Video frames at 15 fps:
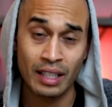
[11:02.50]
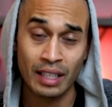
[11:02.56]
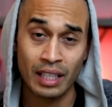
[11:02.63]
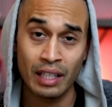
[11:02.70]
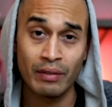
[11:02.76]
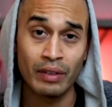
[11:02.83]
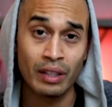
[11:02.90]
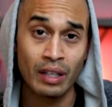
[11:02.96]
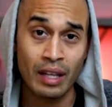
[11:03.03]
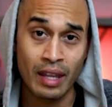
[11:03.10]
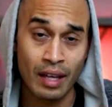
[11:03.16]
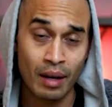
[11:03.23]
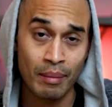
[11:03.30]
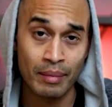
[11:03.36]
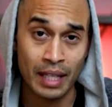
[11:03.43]
and giving
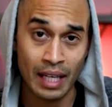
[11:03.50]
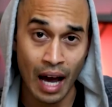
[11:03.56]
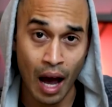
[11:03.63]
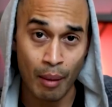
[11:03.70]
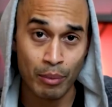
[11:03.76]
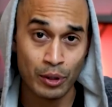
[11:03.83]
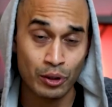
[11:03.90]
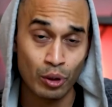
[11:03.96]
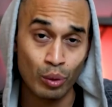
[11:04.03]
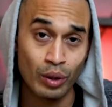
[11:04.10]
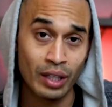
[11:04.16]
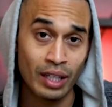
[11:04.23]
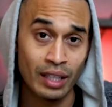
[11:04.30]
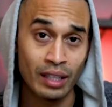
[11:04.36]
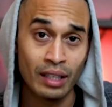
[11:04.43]
them the
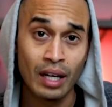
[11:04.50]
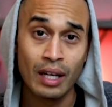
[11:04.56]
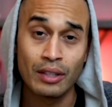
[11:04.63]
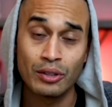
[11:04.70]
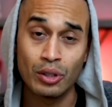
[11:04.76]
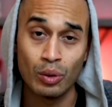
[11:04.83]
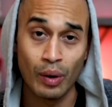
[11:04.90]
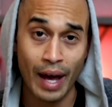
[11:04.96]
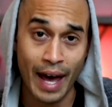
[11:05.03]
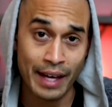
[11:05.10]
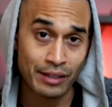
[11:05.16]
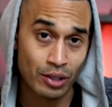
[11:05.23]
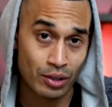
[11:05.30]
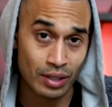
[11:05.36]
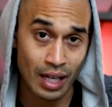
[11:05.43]
opportunity to
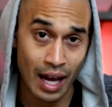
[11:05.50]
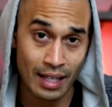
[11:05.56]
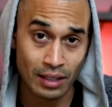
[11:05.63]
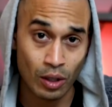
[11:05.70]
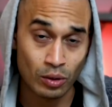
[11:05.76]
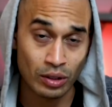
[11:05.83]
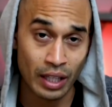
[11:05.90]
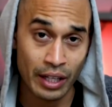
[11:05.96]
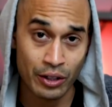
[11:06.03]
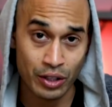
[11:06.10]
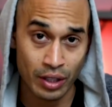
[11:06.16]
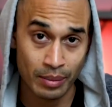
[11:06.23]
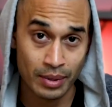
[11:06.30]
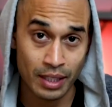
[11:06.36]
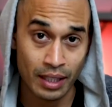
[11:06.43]
exercise those
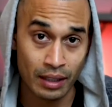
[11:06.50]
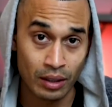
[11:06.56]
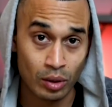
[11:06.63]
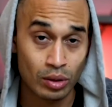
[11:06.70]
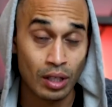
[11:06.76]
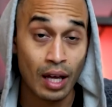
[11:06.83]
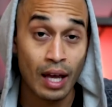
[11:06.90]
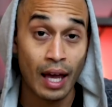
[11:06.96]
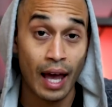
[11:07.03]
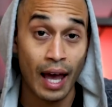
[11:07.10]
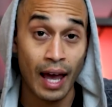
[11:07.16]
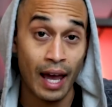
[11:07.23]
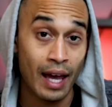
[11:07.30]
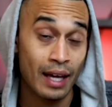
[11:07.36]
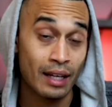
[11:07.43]
leadership skills.
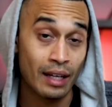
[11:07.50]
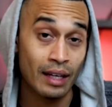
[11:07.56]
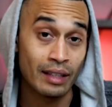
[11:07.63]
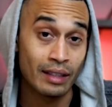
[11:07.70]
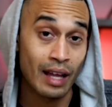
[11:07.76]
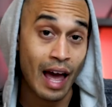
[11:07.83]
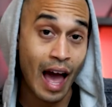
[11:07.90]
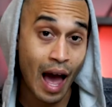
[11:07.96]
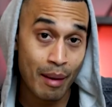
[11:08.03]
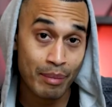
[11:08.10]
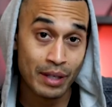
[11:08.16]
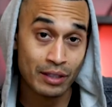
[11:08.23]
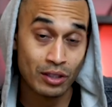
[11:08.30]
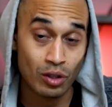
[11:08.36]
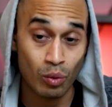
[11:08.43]
And it
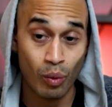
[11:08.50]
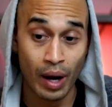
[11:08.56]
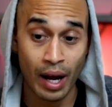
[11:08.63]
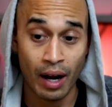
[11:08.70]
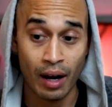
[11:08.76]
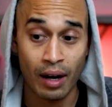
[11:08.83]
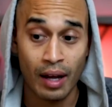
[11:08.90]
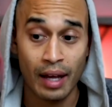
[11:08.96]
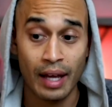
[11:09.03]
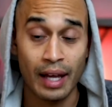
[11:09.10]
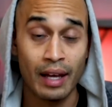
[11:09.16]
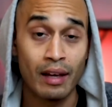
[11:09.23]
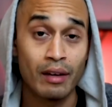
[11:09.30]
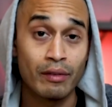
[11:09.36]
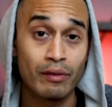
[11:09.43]
happens to where
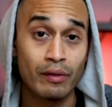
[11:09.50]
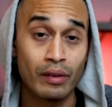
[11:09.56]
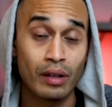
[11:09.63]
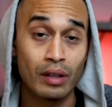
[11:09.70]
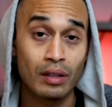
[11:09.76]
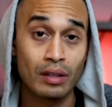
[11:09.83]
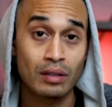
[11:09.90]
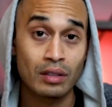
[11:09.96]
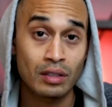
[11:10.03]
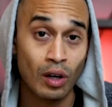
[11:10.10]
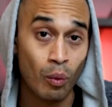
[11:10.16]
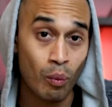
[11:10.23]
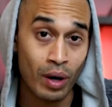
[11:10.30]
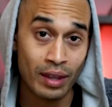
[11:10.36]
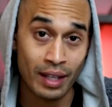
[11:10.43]
if
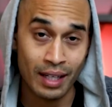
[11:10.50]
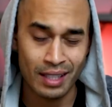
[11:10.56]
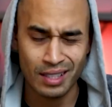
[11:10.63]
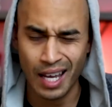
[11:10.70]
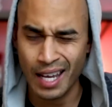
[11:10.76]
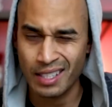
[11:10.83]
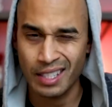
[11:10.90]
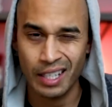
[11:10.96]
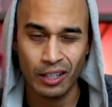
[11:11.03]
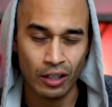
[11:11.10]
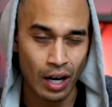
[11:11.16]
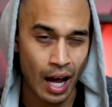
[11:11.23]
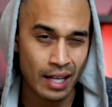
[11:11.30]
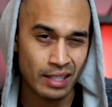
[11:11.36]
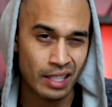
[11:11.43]
someone that is 18 or
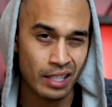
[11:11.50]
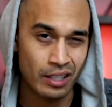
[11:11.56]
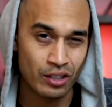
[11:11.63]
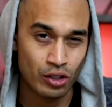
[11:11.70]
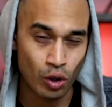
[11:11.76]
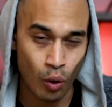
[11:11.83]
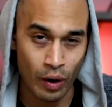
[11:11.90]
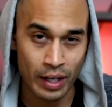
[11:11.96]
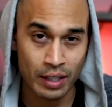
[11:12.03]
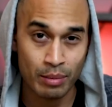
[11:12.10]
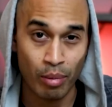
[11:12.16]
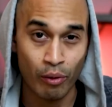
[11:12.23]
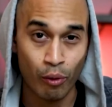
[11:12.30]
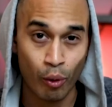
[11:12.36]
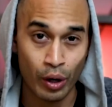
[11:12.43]
19 joins
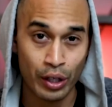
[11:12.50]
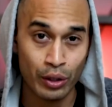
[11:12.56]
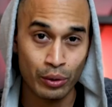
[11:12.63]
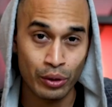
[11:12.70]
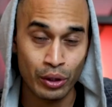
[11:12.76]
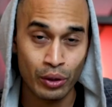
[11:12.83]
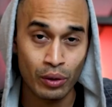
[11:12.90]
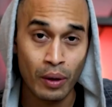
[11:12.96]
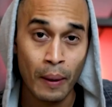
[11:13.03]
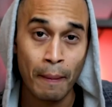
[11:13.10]
before you do,